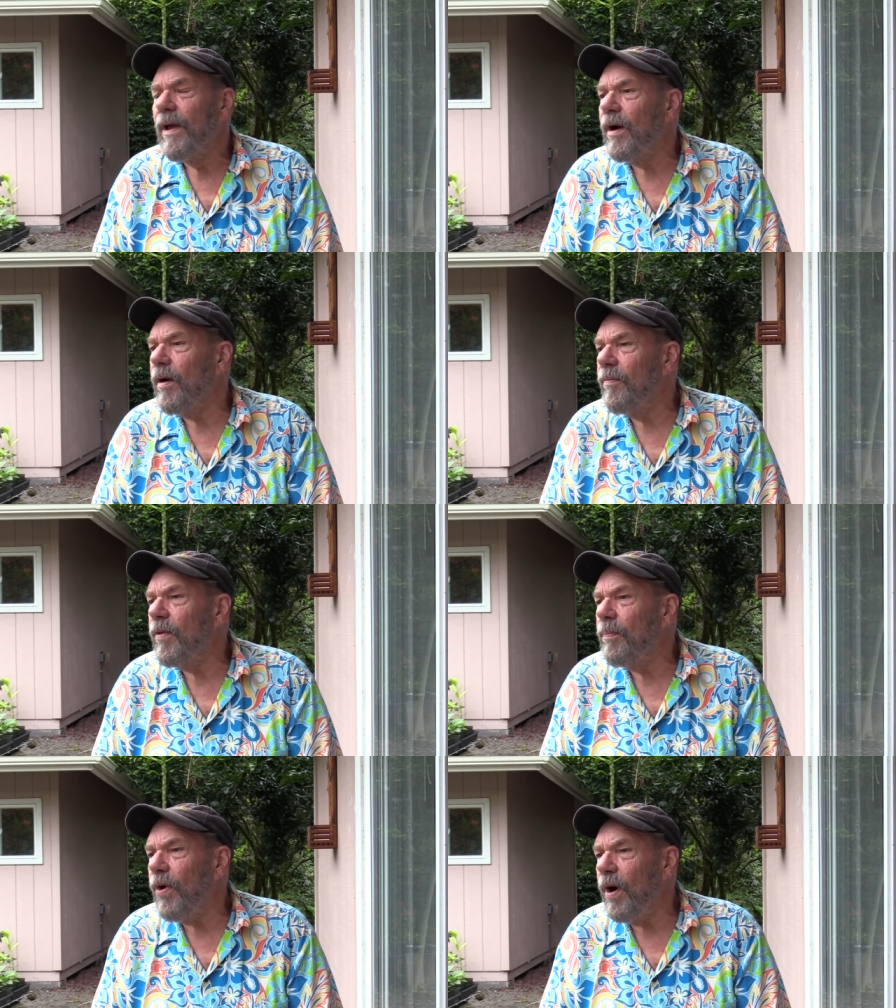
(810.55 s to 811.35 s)
Um,
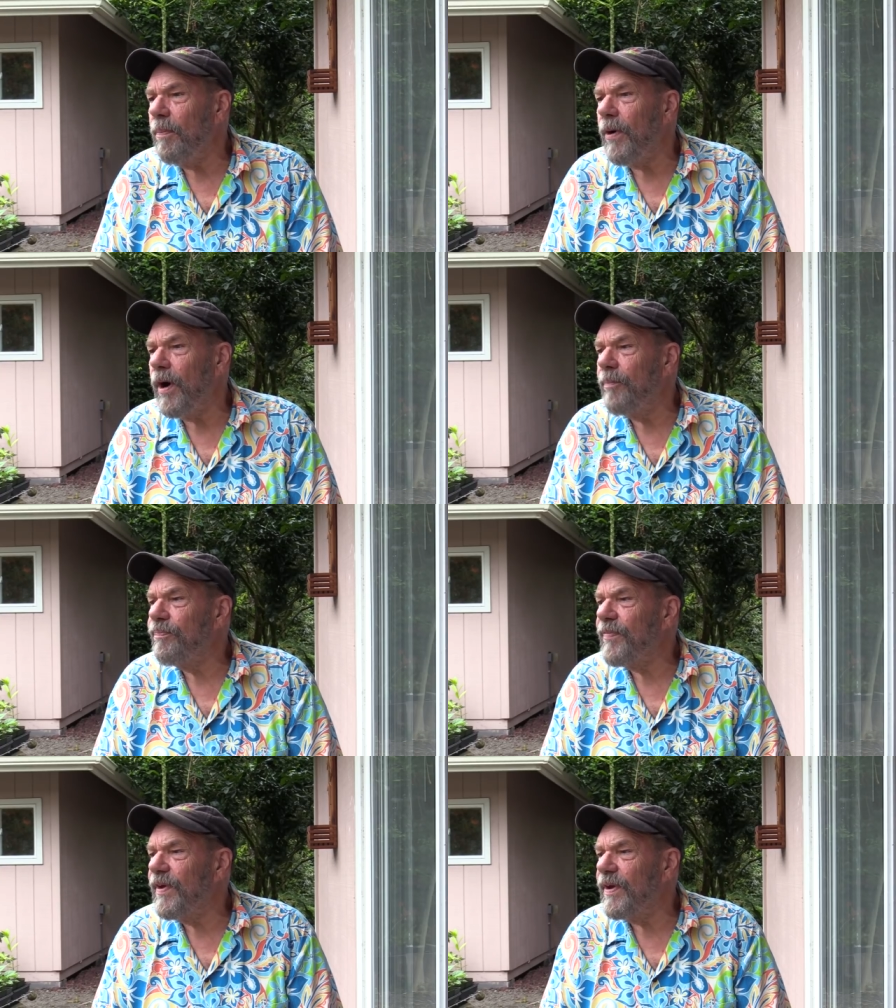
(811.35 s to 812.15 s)
the pawpaw
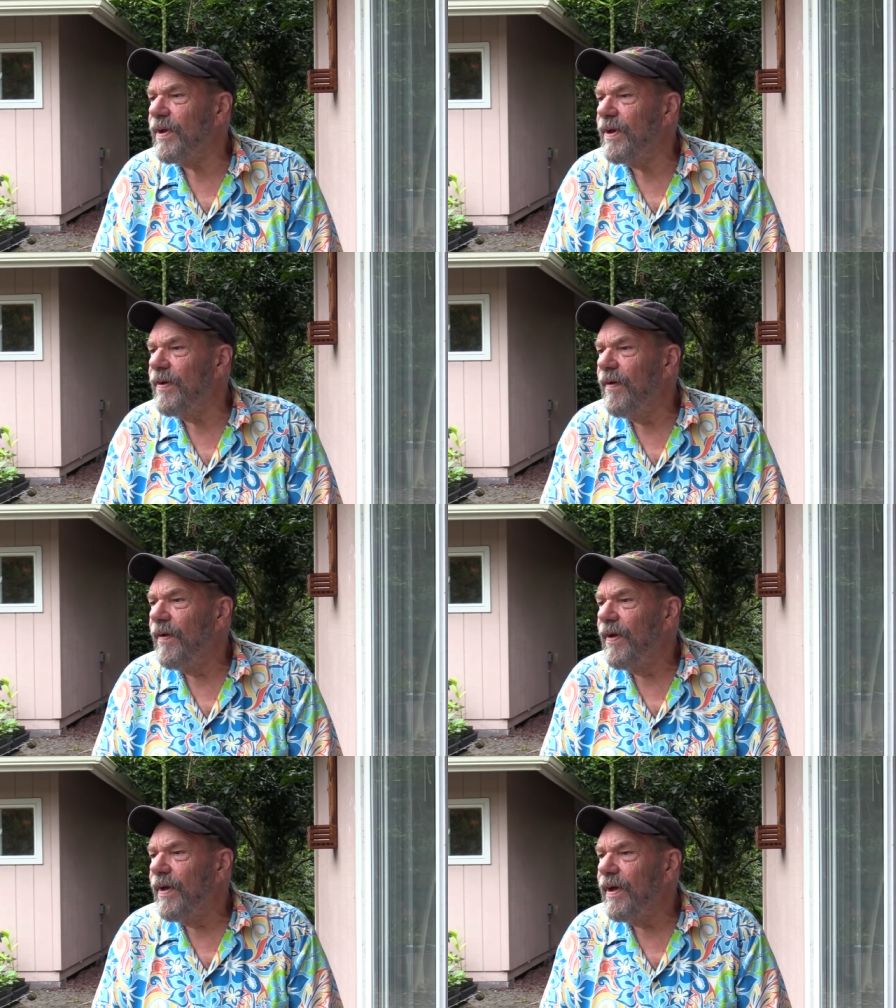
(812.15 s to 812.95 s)
it,
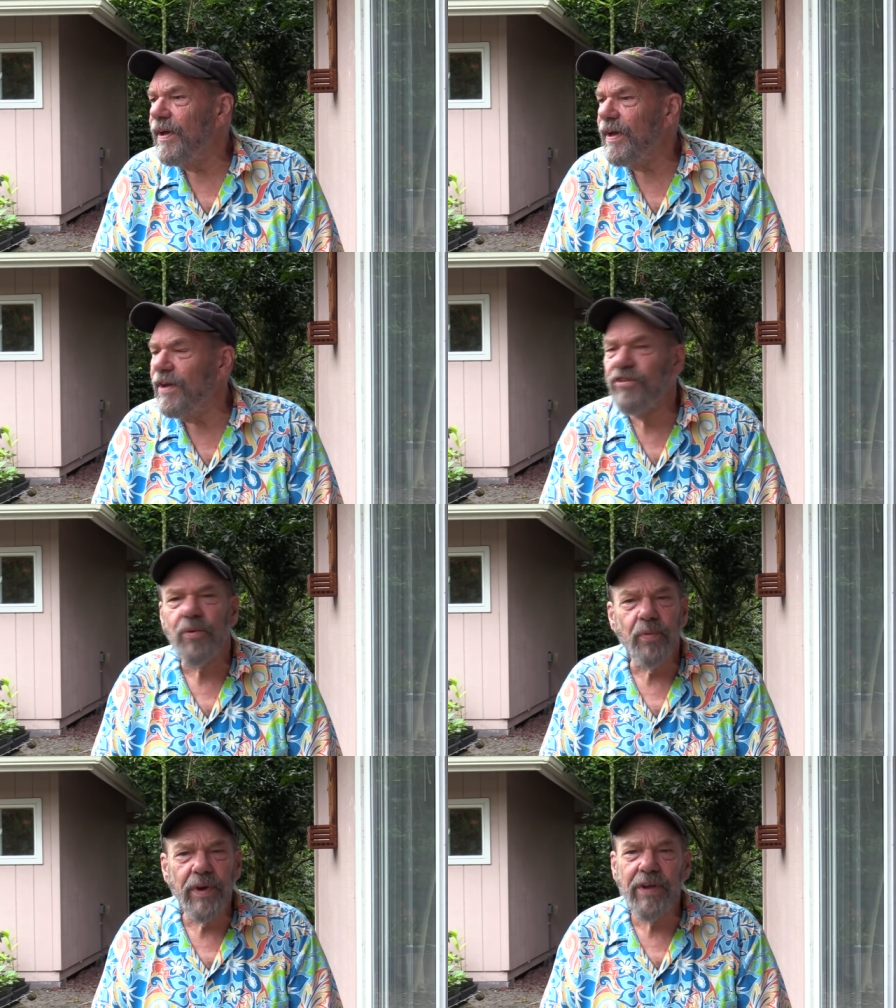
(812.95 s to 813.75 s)
it is
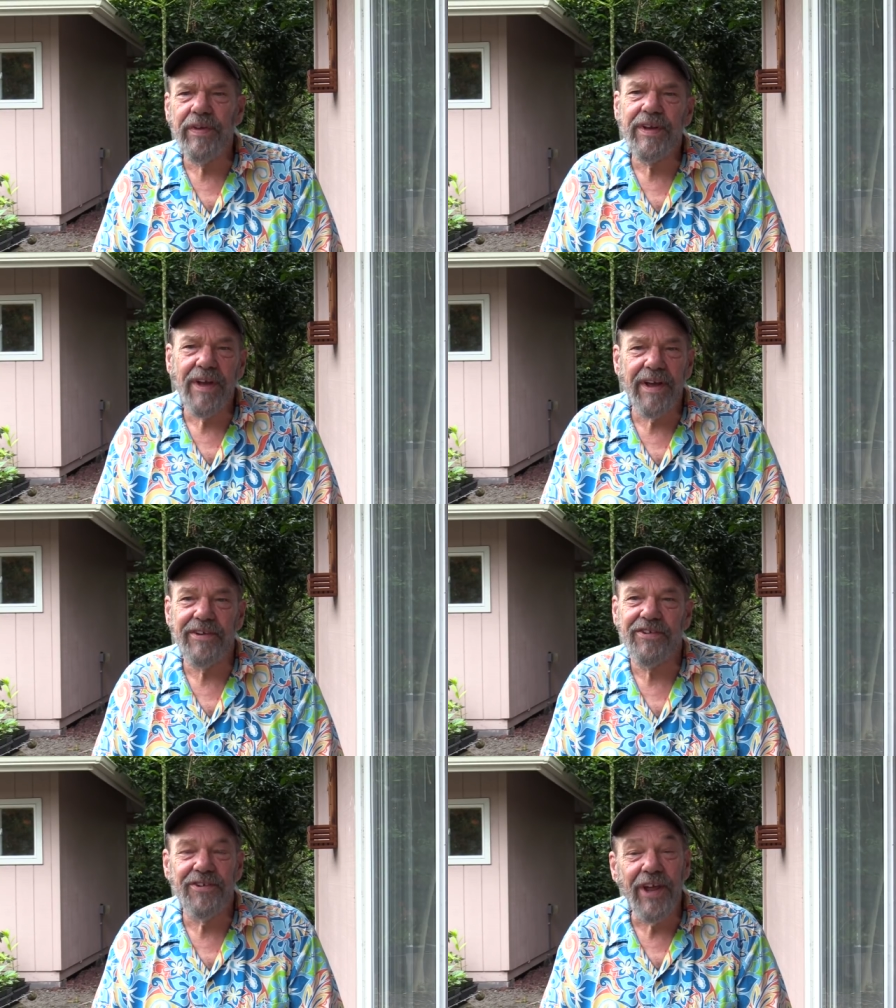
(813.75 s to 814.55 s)
a really
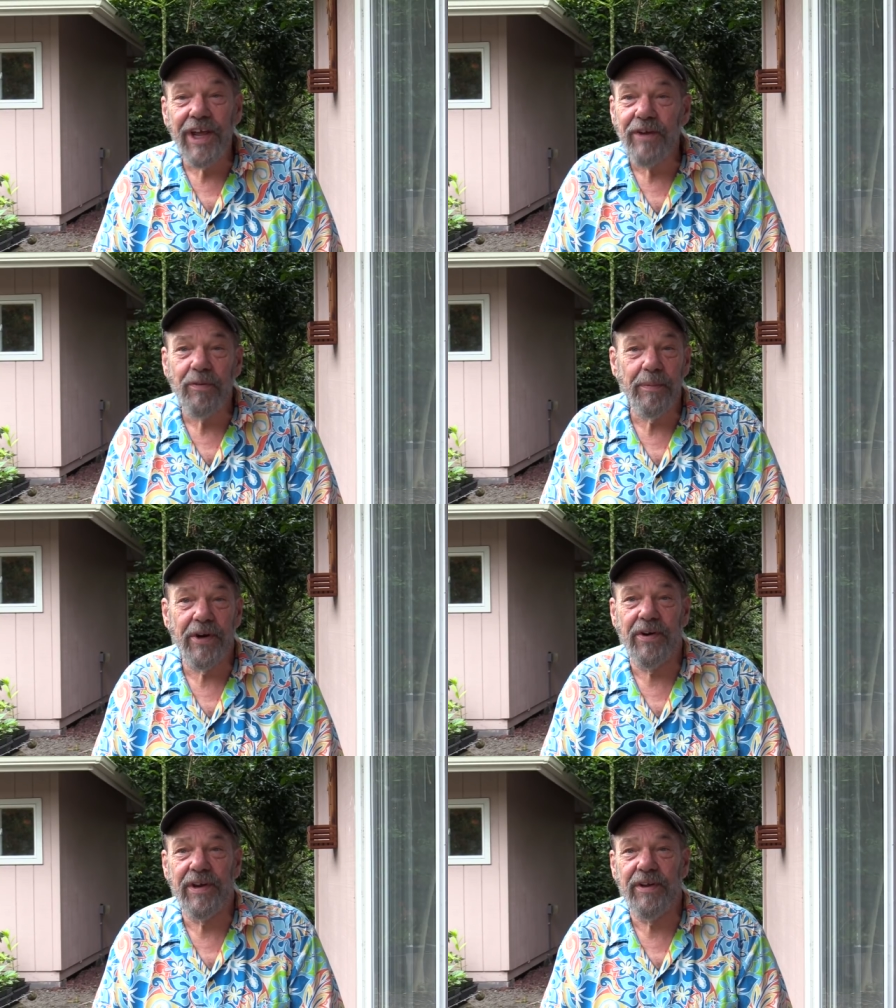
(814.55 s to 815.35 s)
nice Native
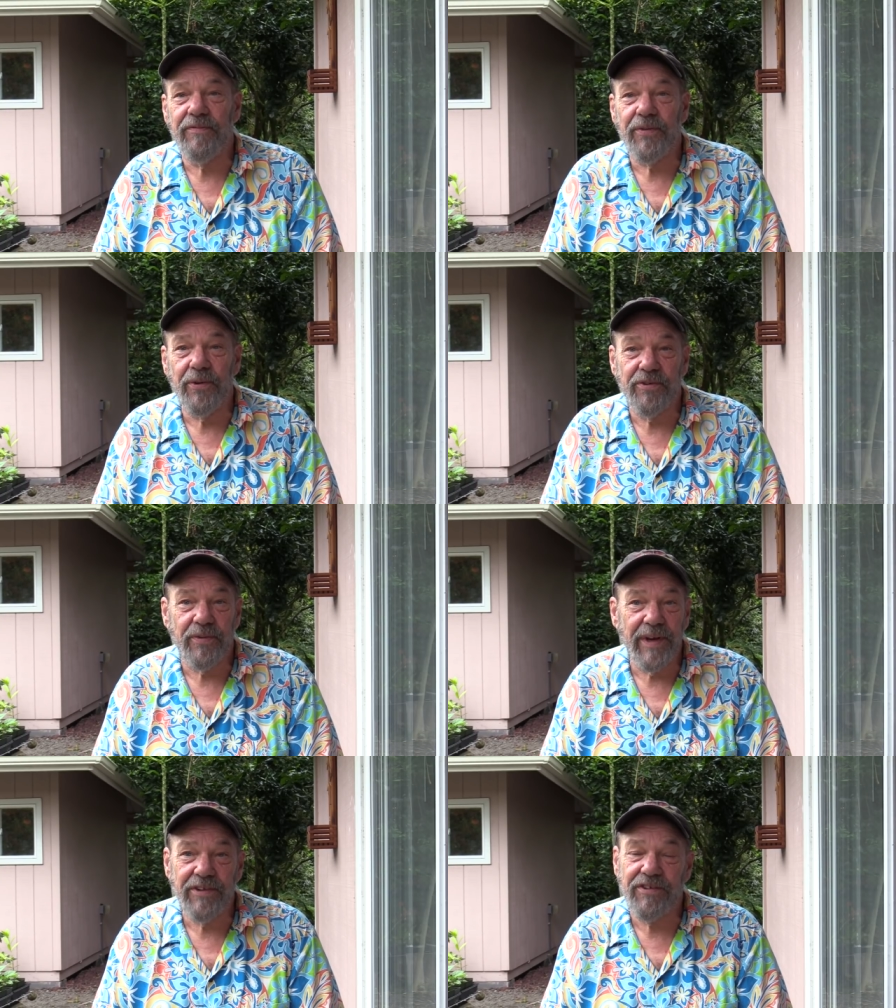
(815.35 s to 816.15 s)
American fruit
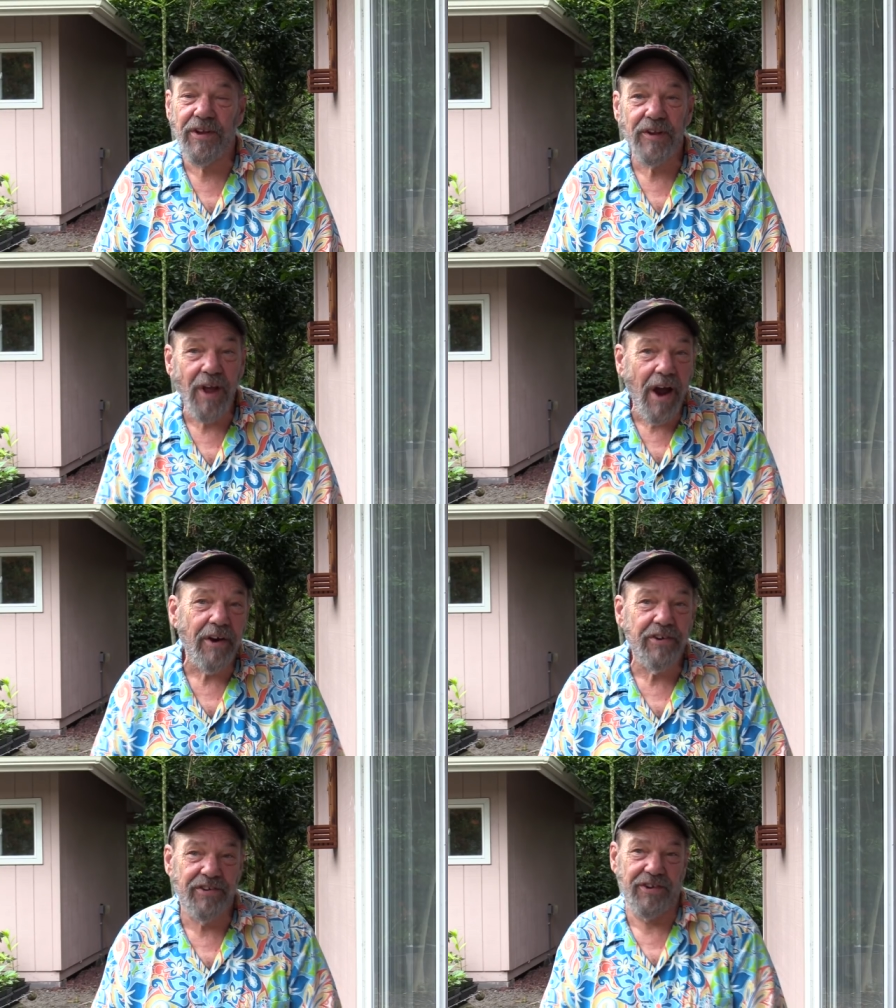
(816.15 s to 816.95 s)
tree. It's the
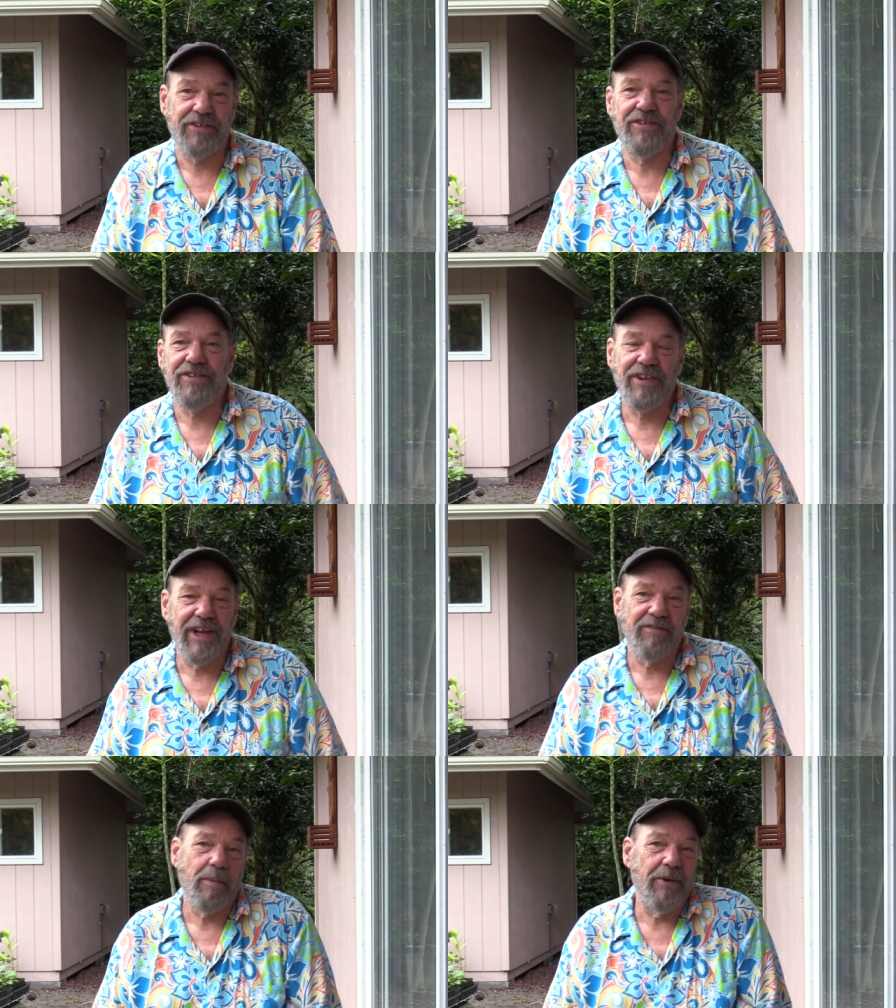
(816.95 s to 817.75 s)
largest
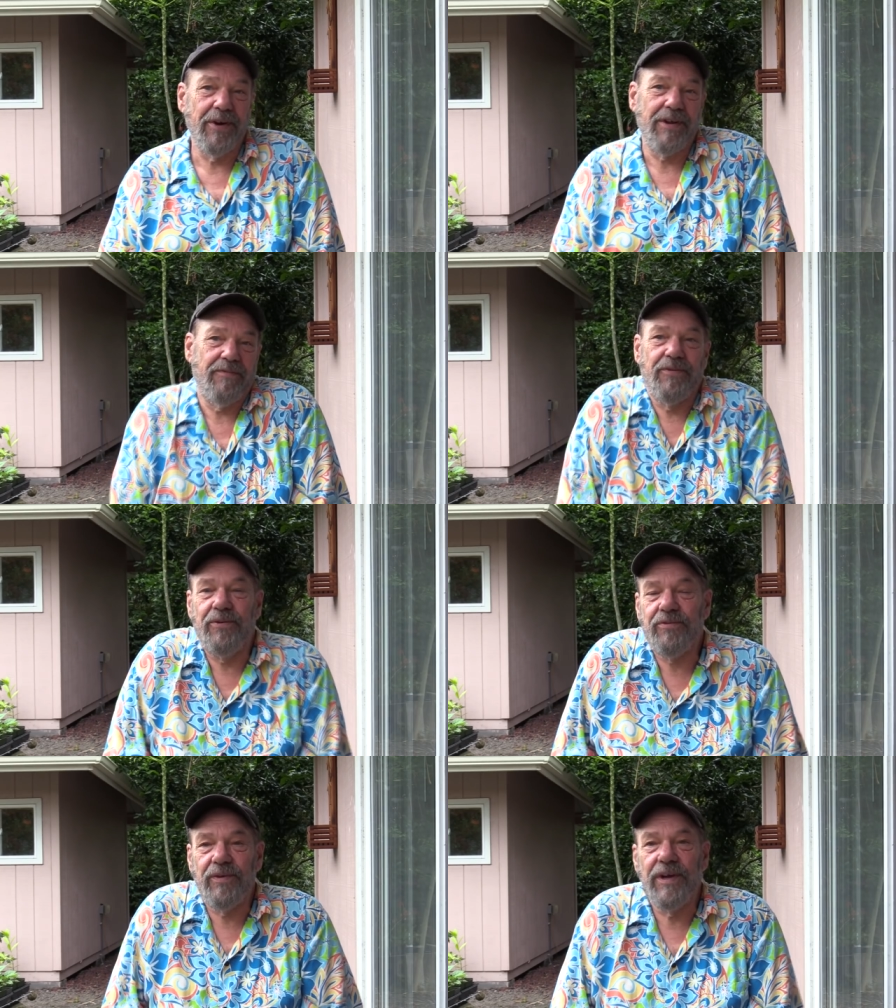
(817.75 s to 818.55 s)
Native American
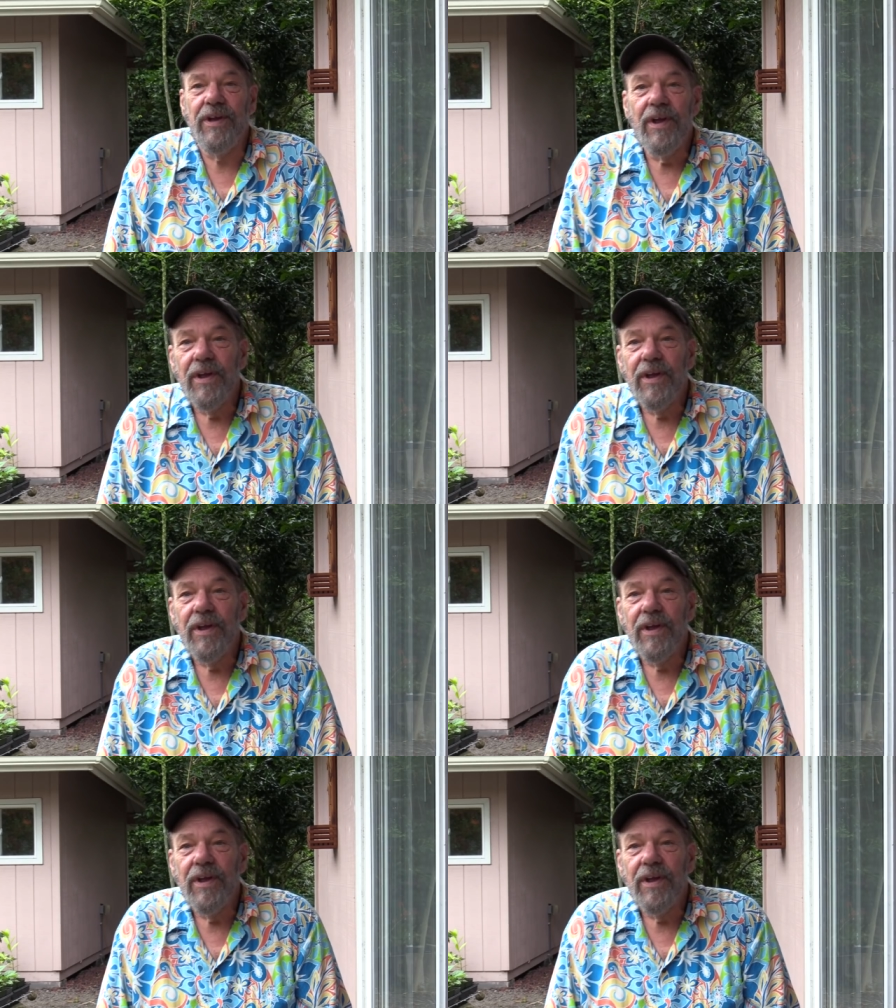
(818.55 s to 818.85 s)
fruit tree